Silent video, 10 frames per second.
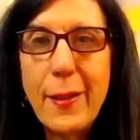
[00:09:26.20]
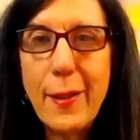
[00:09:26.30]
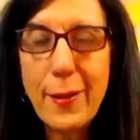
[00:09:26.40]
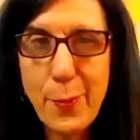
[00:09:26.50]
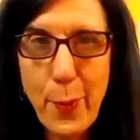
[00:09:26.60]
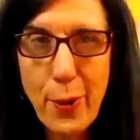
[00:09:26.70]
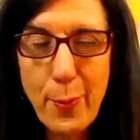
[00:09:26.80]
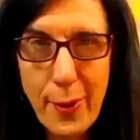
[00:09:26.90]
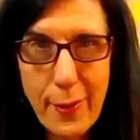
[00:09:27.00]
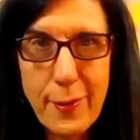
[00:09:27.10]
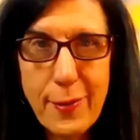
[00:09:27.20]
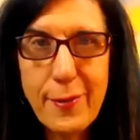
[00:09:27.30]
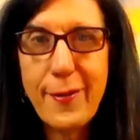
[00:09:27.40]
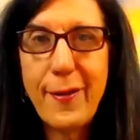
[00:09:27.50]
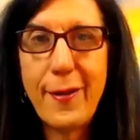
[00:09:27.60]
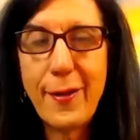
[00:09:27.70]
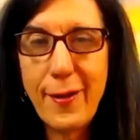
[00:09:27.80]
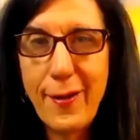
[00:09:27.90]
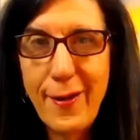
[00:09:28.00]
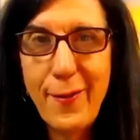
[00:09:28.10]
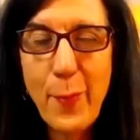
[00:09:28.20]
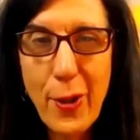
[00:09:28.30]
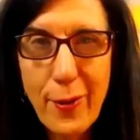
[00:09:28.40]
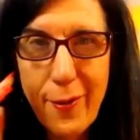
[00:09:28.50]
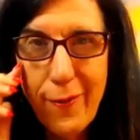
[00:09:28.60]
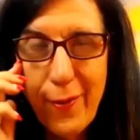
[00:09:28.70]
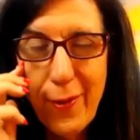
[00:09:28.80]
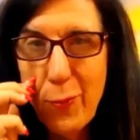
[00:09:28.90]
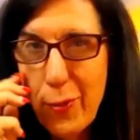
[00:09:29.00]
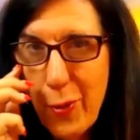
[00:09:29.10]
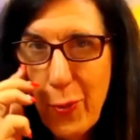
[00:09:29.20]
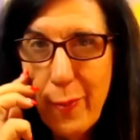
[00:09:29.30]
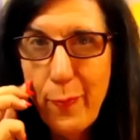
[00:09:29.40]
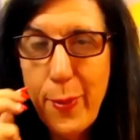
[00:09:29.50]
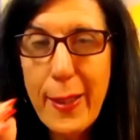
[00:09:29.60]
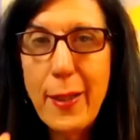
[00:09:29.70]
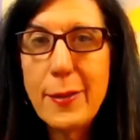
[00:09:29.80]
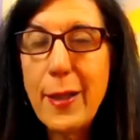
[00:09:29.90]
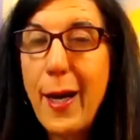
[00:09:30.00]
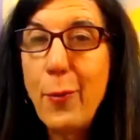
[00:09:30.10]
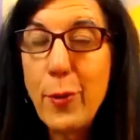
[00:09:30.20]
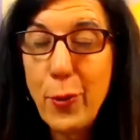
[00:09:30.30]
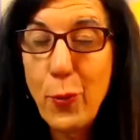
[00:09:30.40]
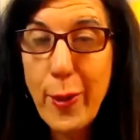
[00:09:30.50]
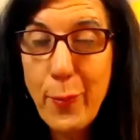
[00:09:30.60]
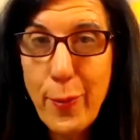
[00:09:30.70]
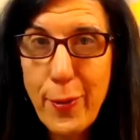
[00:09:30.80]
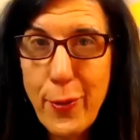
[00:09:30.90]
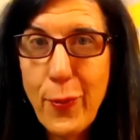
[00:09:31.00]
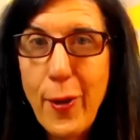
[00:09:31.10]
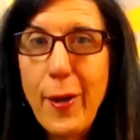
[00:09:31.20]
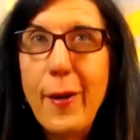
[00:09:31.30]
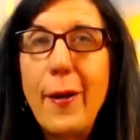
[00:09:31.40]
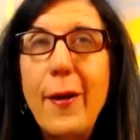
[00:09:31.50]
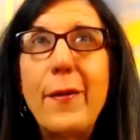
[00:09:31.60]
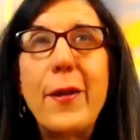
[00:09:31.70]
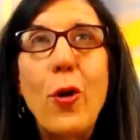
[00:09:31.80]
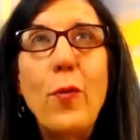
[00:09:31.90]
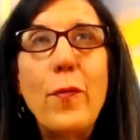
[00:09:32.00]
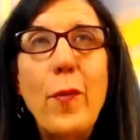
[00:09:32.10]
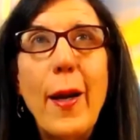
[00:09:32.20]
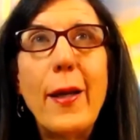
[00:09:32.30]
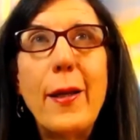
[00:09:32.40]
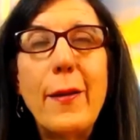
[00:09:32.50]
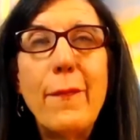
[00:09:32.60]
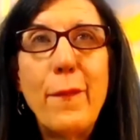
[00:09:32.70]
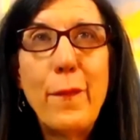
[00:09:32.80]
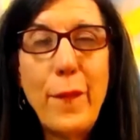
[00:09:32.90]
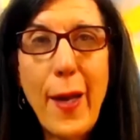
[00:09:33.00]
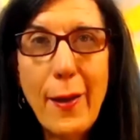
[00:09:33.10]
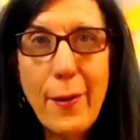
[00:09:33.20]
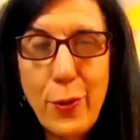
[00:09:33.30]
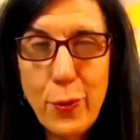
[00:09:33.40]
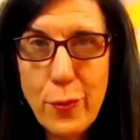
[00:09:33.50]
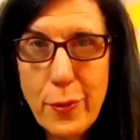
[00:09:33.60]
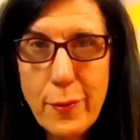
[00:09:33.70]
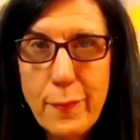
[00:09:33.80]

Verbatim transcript: experiment this thing in America that we're doing because I would agree with you. The overriding values